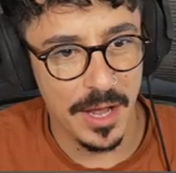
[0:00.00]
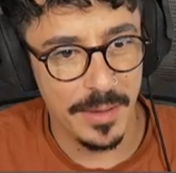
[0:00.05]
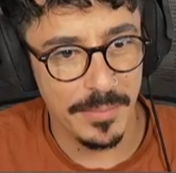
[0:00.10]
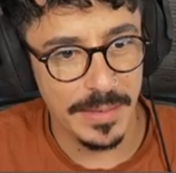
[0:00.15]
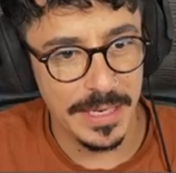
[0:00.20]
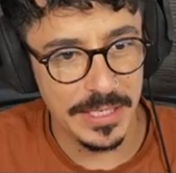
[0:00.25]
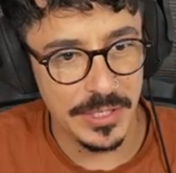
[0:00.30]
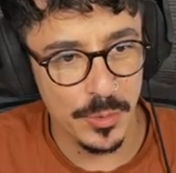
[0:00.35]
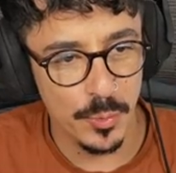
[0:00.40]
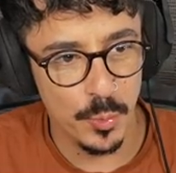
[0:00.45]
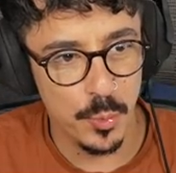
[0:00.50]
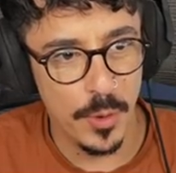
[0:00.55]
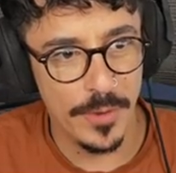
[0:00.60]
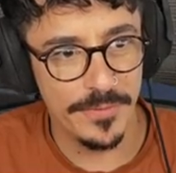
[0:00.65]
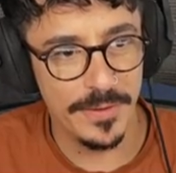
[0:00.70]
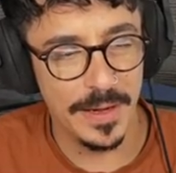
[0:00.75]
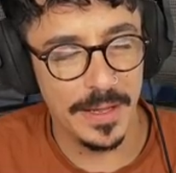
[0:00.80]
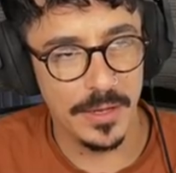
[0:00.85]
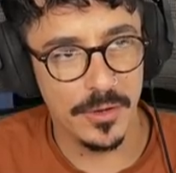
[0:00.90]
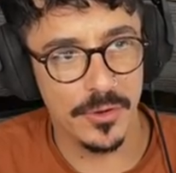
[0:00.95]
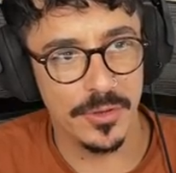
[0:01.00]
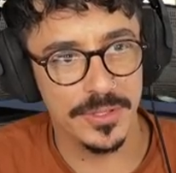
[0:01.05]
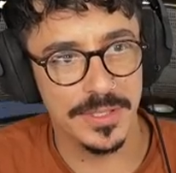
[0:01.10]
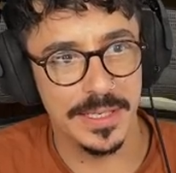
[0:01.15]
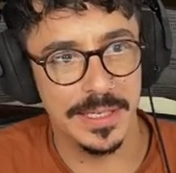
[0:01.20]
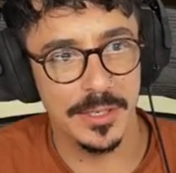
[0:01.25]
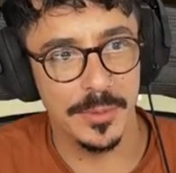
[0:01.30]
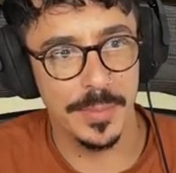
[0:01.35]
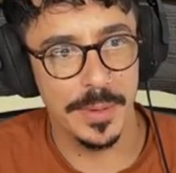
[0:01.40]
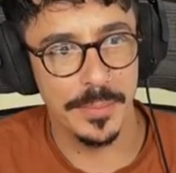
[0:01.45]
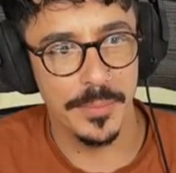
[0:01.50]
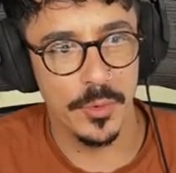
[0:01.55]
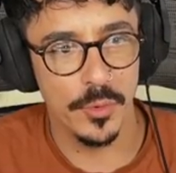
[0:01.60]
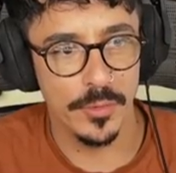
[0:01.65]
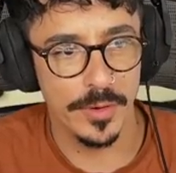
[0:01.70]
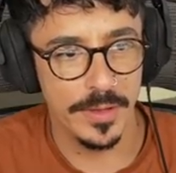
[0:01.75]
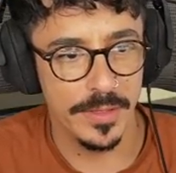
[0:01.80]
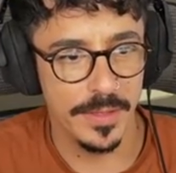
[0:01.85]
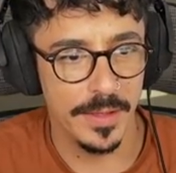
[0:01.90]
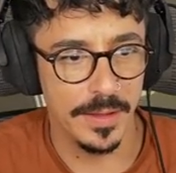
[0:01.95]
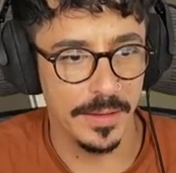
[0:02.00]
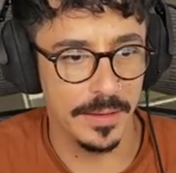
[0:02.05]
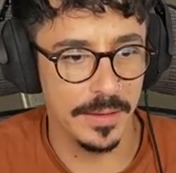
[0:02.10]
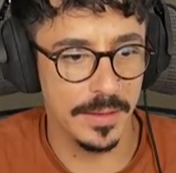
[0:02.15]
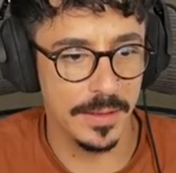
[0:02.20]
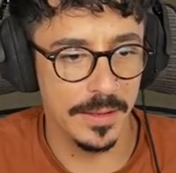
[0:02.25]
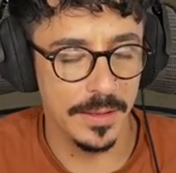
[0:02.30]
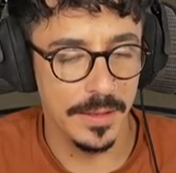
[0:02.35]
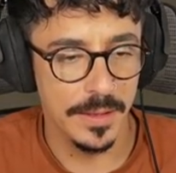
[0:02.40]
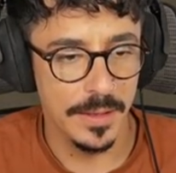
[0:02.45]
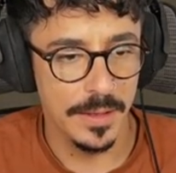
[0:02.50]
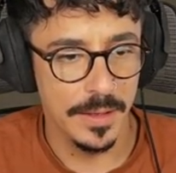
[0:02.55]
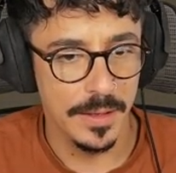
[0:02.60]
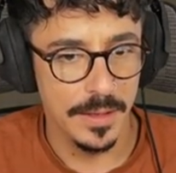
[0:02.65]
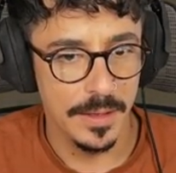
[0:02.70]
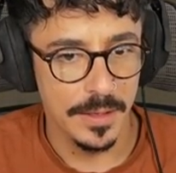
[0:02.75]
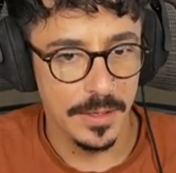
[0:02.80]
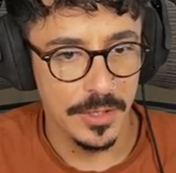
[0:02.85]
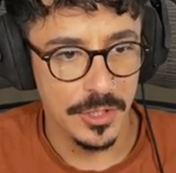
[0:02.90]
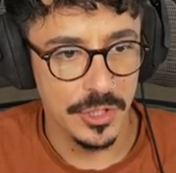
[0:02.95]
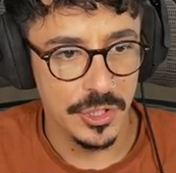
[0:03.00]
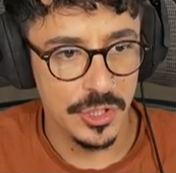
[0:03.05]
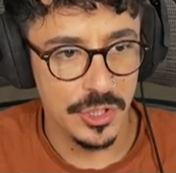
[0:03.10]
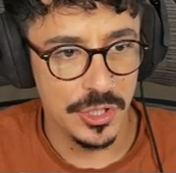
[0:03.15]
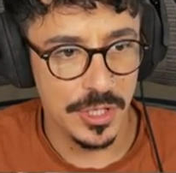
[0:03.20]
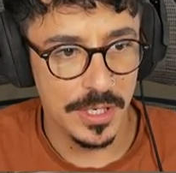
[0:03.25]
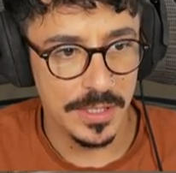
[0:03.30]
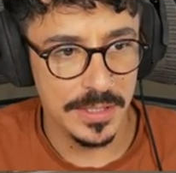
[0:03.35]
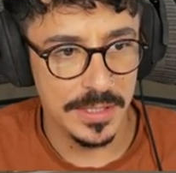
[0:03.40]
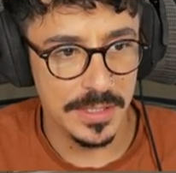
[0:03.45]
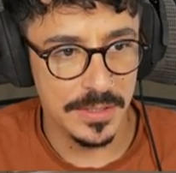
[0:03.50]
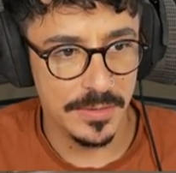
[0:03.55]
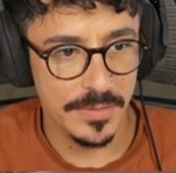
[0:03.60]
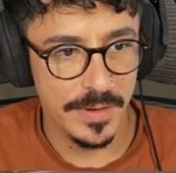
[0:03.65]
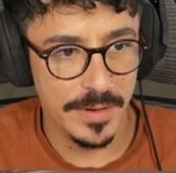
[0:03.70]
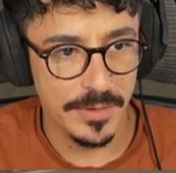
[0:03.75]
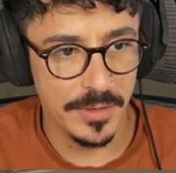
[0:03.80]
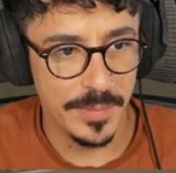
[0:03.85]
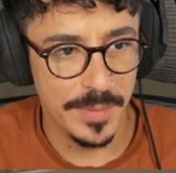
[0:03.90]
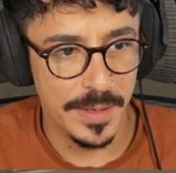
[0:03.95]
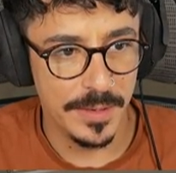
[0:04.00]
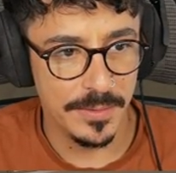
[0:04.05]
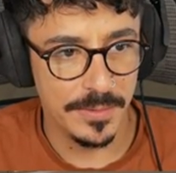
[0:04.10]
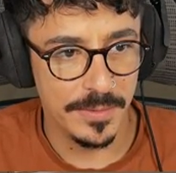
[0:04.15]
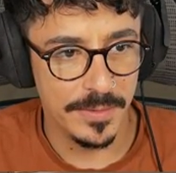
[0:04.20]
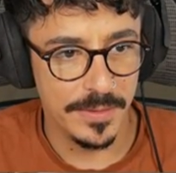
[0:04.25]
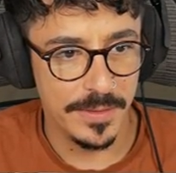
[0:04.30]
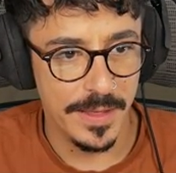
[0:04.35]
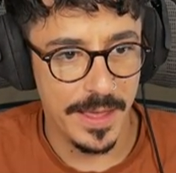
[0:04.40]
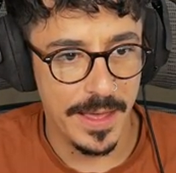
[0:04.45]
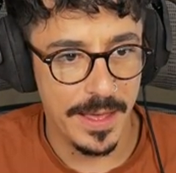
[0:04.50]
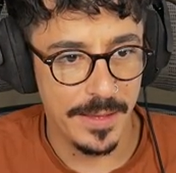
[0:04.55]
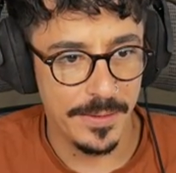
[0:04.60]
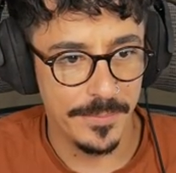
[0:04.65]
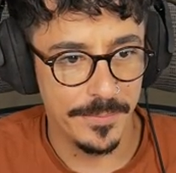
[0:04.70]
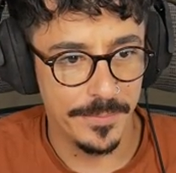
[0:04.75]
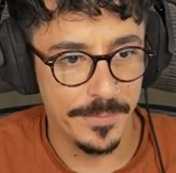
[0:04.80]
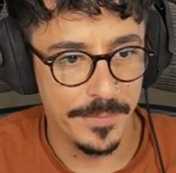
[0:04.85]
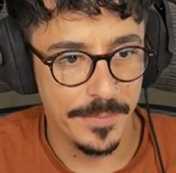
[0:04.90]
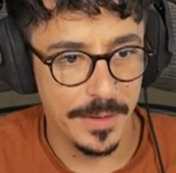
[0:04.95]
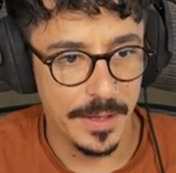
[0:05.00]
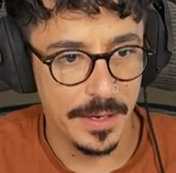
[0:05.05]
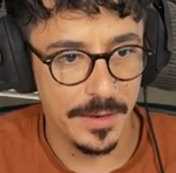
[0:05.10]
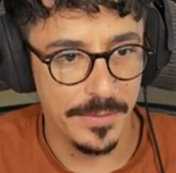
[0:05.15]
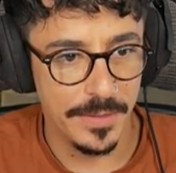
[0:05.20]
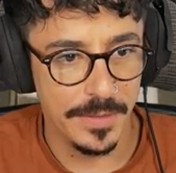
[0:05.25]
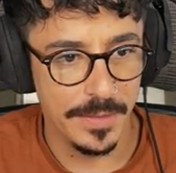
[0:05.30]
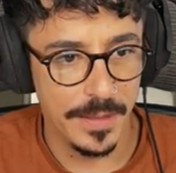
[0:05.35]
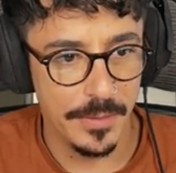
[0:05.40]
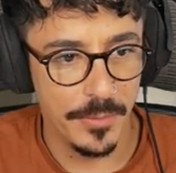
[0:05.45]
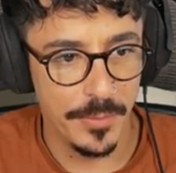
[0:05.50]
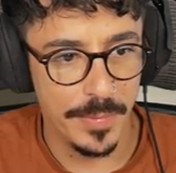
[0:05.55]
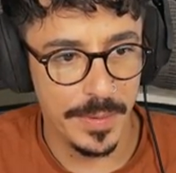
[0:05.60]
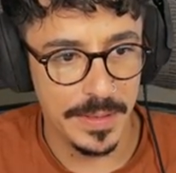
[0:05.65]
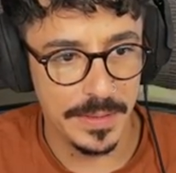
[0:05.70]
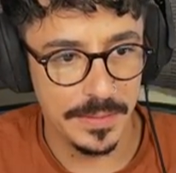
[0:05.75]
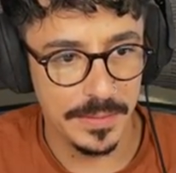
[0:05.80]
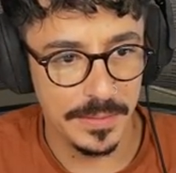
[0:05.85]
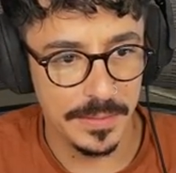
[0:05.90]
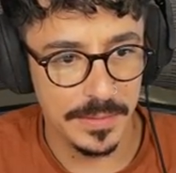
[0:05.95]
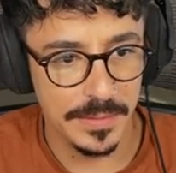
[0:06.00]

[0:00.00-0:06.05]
I need to whiffle it across a little bit more, I think. Just around about there. And I think that would be